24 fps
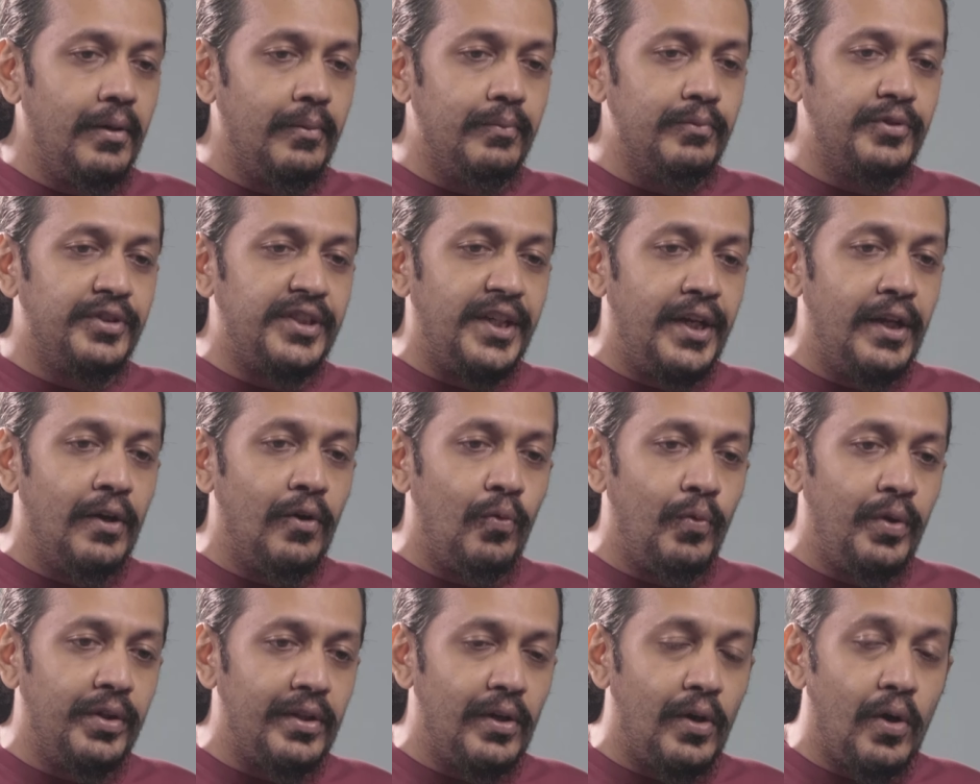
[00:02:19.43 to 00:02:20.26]
Sit down
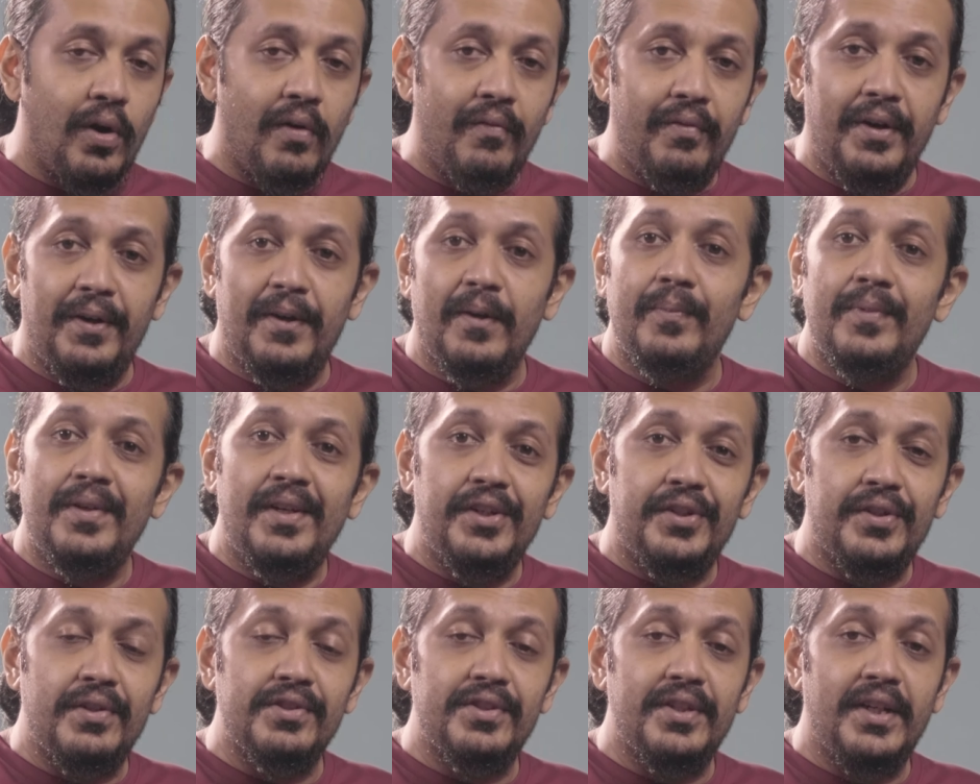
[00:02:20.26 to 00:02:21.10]
with a lot of
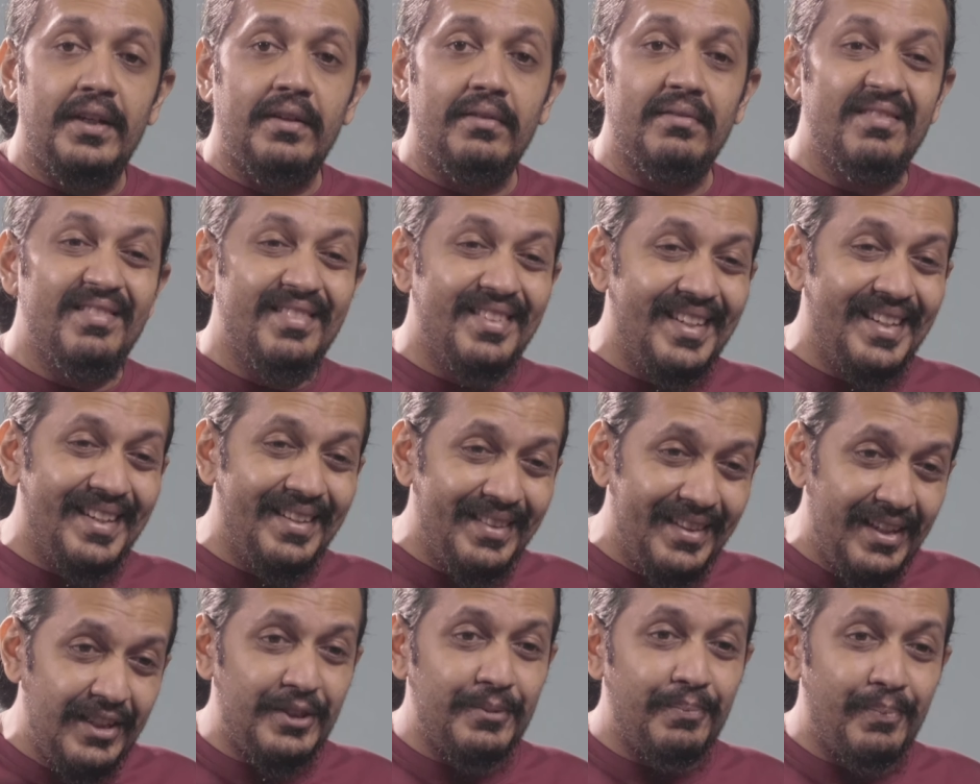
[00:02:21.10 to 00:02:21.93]
determination, saying
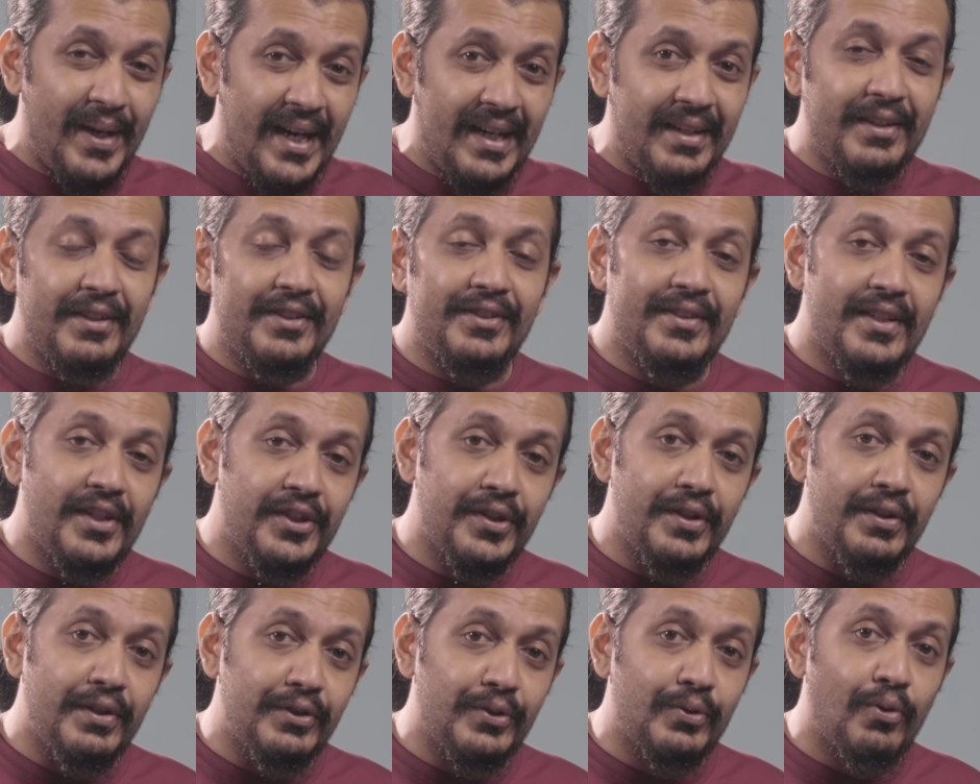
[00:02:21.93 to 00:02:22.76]
this practice
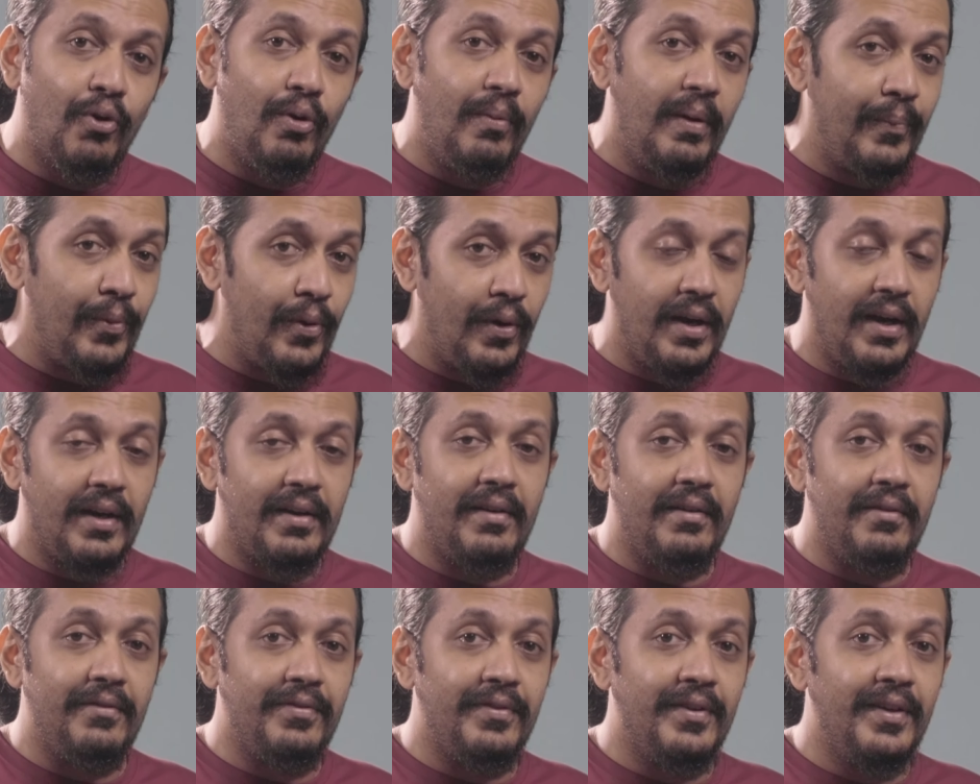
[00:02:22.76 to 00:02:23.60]
session is going to be
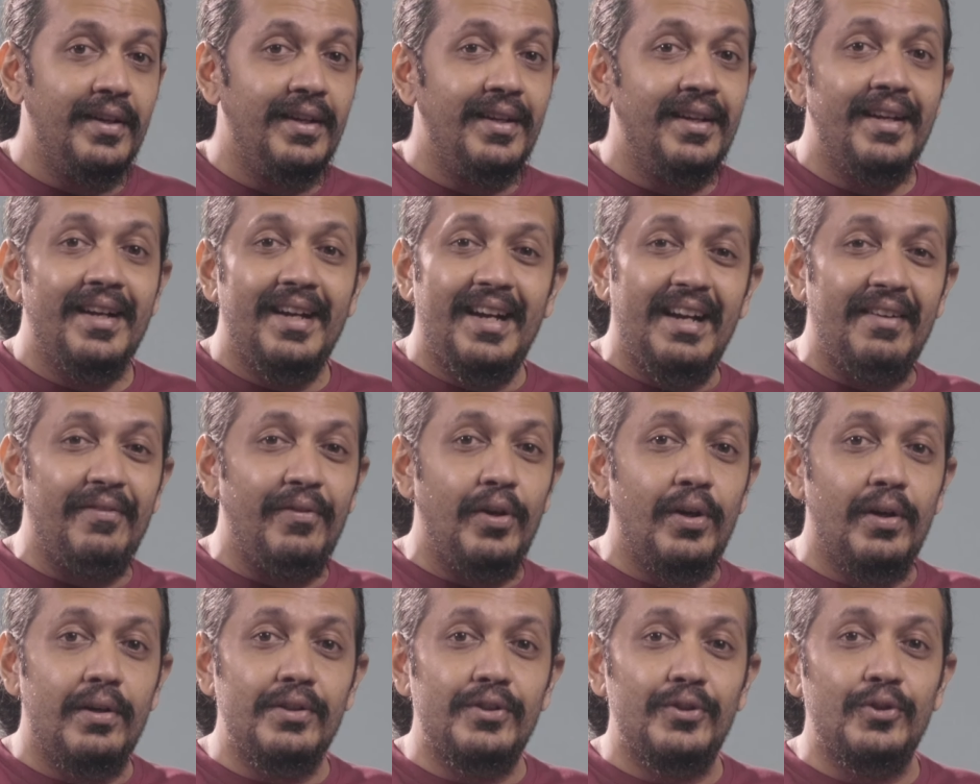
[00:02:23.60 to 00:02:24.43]
productive. I've
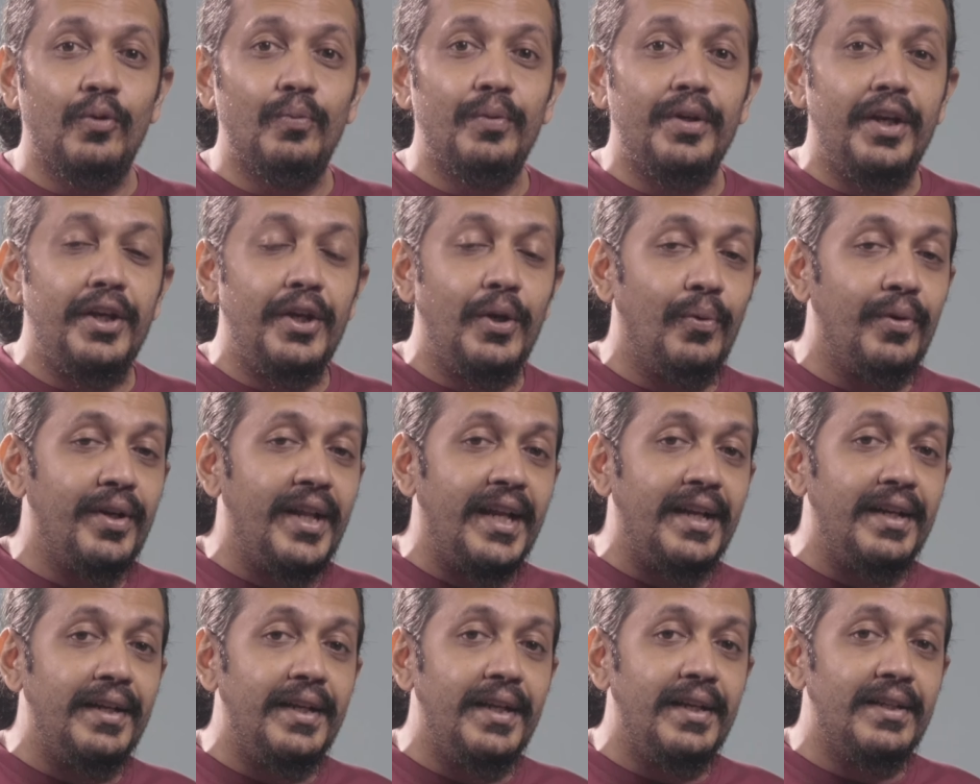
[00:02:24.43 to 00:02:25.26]
learned so many new
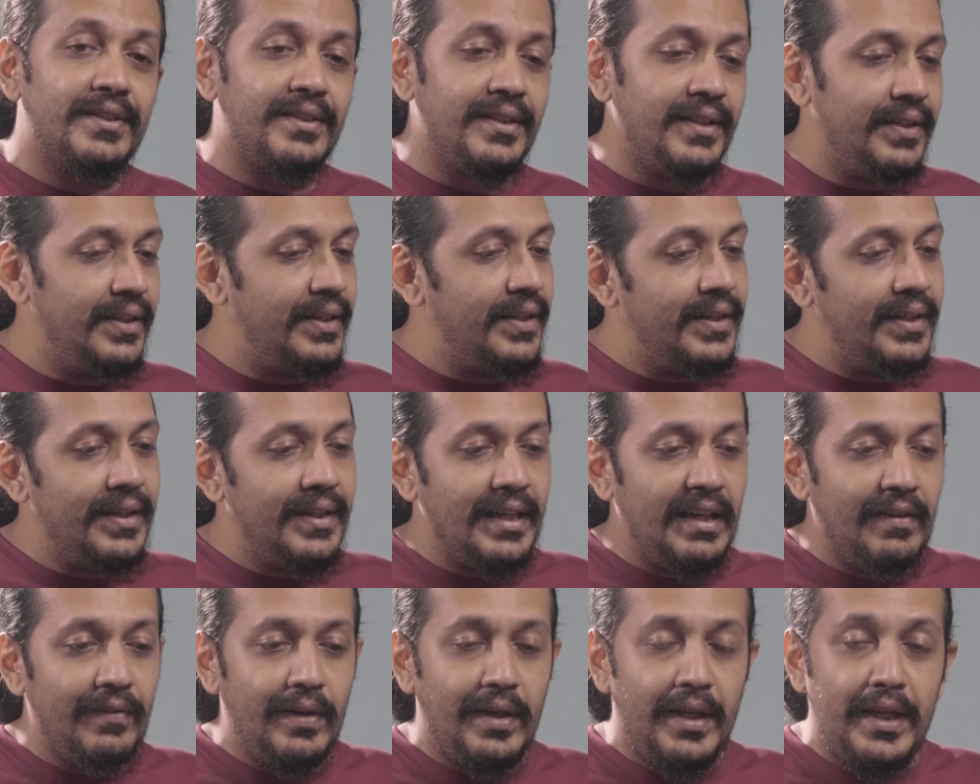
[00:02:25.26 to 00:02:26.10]
techniques.
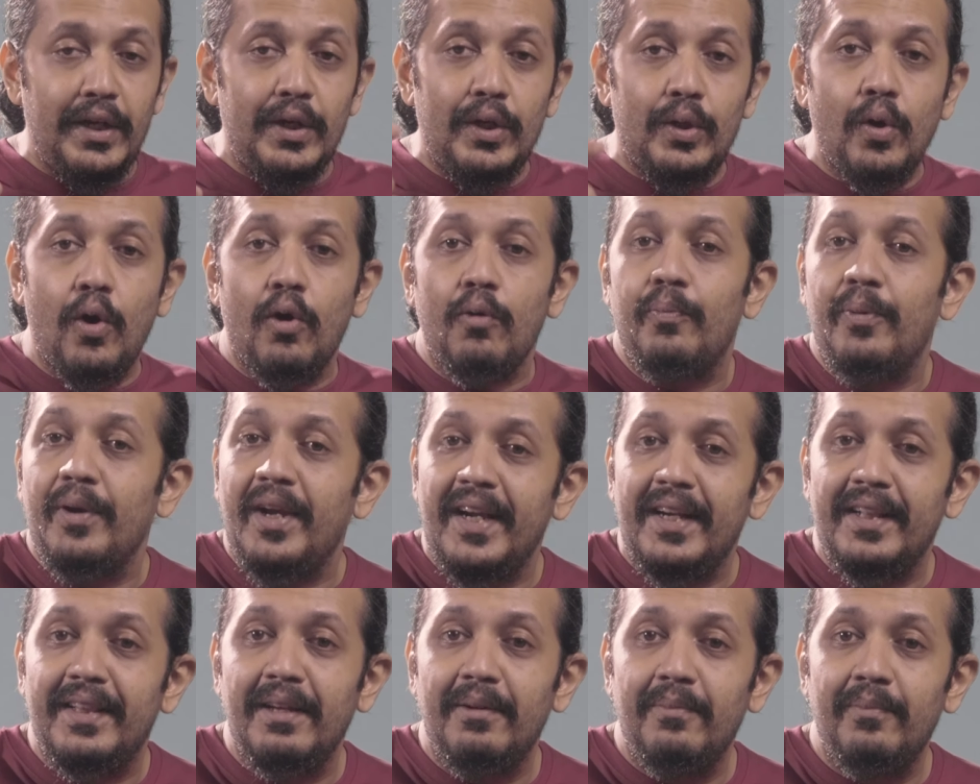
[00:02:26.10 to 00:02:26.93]
I will
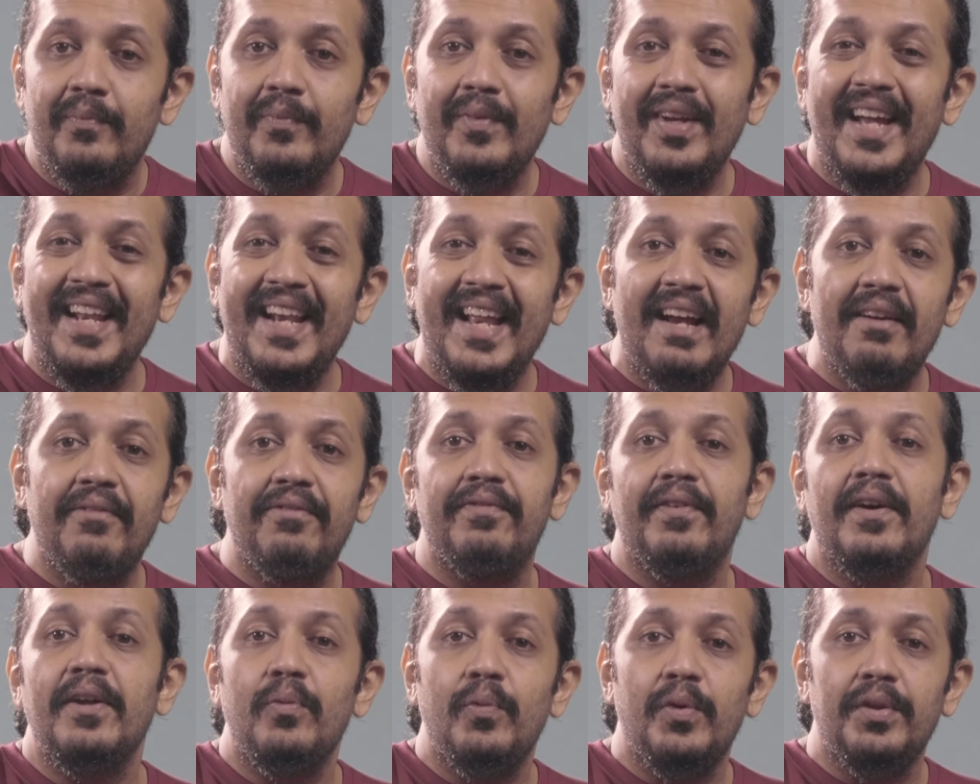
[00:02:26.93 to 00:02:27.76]
incorporate them and have
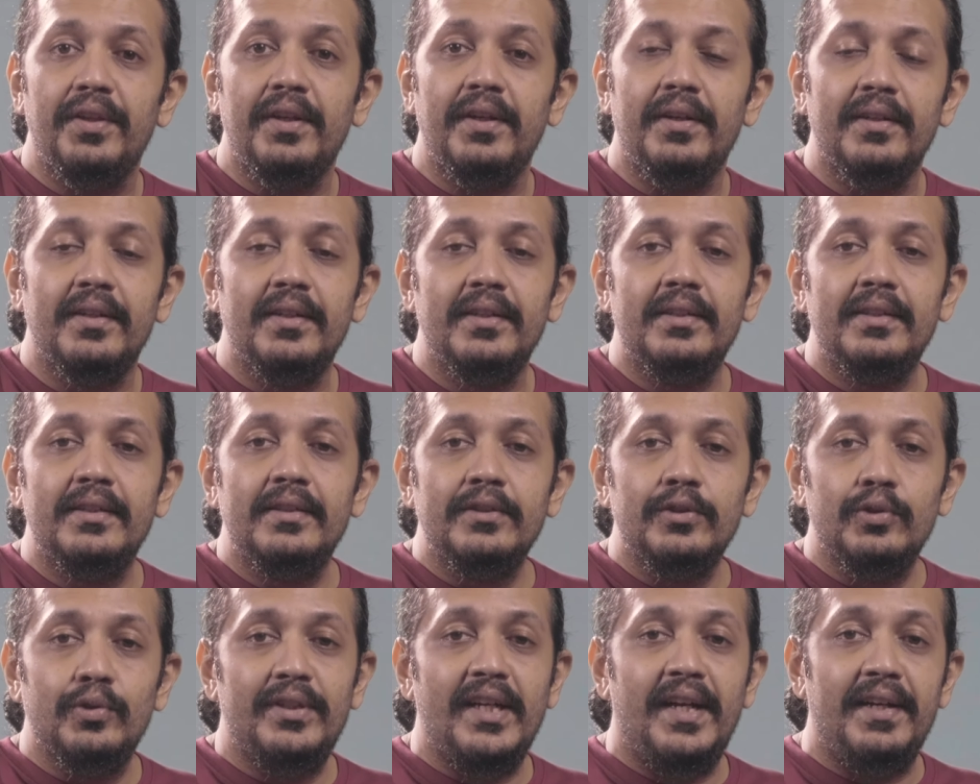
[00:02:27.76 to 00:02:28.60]
fun with it.
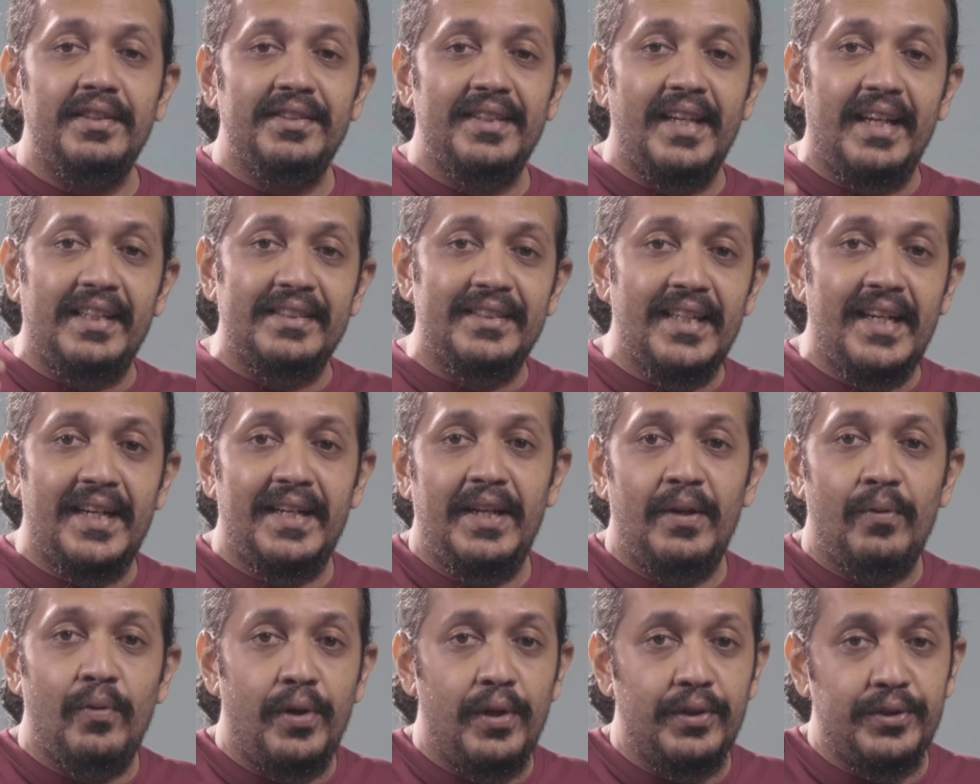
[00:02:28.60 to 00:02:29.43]
So that is
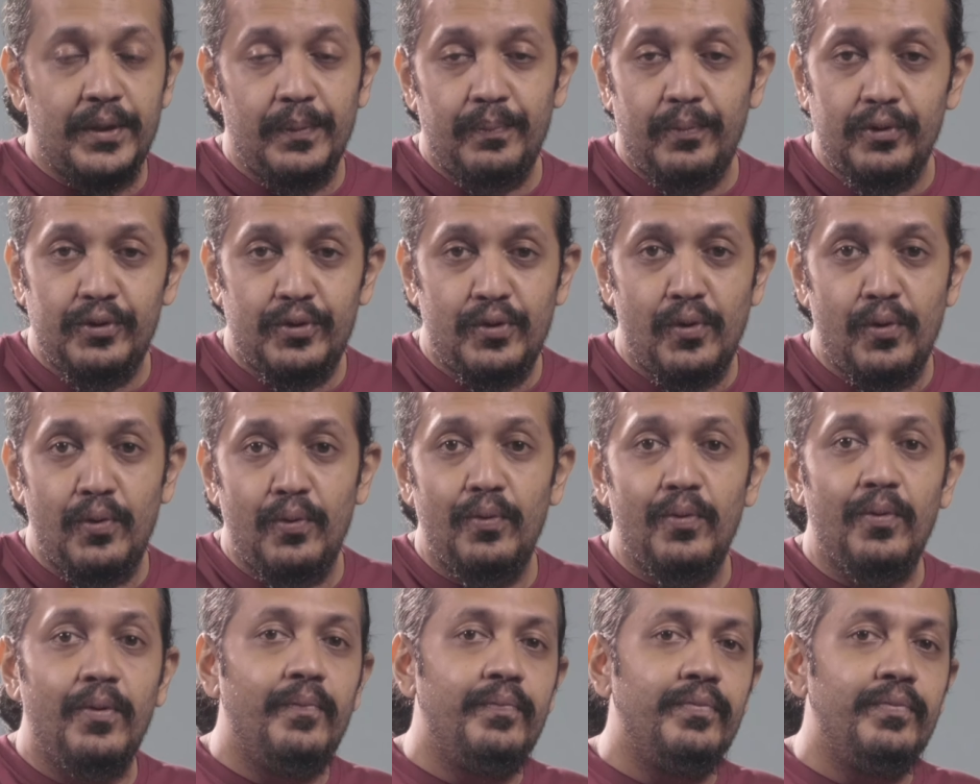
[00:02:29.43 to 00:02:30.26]
exactly what you're supposed to do.